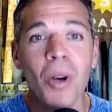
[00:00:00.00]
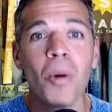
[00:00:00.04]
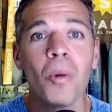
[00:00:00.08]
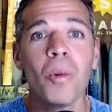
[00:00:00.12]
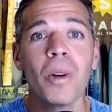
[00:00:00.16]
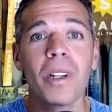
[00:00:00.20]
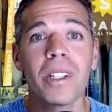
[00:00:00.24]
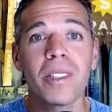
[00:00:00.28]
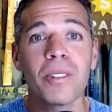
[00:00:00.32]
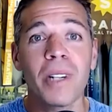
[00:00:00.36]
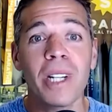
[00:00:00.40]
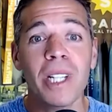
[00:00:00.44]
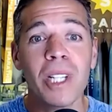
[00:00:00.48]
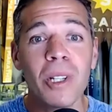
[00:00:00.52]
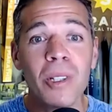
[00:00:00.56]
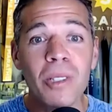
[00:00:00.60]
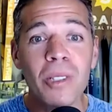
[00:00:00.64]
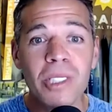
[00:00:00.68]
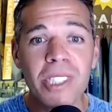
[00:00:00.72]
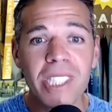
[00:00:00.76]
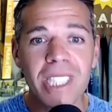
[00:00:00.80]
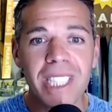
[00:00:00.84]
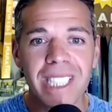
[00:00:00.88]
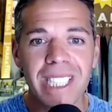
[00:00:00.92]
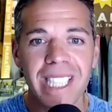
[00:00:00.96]
one of our
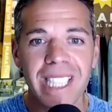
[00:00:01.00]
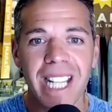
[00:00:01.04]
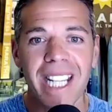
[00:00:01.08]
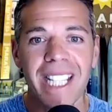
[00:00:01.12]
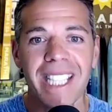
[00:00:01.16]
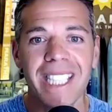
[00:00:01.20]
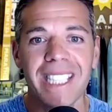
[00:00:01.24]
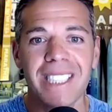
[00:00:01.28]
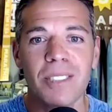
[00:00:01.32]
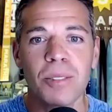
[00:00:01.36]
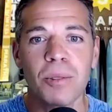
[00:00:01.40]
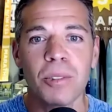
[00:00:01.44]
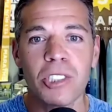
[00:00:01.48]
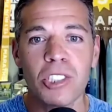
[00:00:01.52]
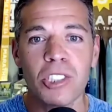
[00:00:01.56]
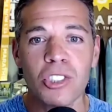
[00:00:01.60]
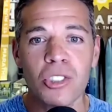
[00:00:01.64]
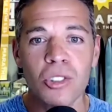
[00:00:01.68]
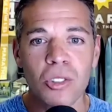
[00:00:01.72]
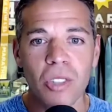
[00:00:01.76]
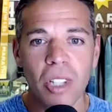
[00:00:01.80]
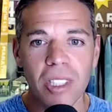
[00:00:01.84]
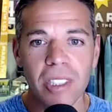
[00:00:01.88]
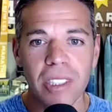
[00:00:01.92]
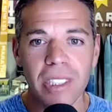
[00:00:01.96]
coaching clients was
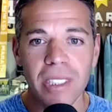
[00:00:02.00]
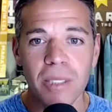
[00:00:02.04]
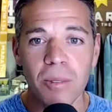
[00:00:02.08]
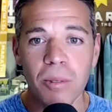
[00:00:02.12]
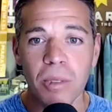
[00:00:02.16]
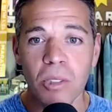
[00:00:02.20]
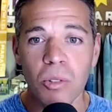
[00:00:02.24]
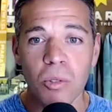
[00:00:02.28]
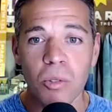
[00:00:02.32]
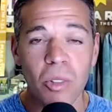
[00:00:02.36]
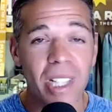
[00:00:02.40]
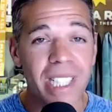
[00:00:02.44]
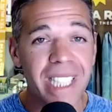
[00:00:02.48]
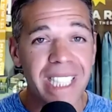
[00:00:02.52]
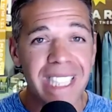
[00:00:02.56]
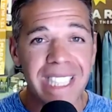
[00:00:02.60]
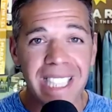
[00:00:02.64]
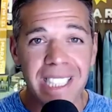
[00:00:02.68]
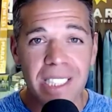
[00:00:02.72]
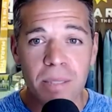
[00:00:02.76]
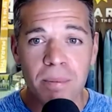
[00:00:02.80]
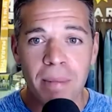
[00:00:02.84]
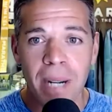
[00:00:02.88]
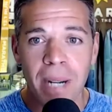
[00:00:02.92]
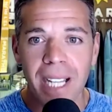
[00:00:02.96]
struggling with running
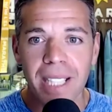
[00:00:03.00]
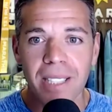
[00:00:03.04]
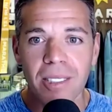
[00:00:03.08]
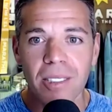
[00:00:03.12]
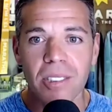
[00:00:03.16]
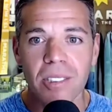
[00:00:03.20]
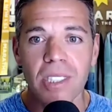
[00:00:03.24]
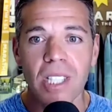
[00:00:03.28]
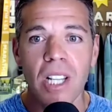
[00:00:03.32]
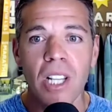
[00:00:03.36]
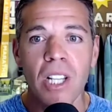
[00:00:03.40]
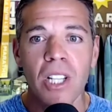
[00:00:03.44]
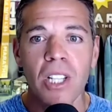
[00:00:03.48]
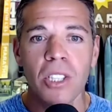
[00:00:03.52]
less miles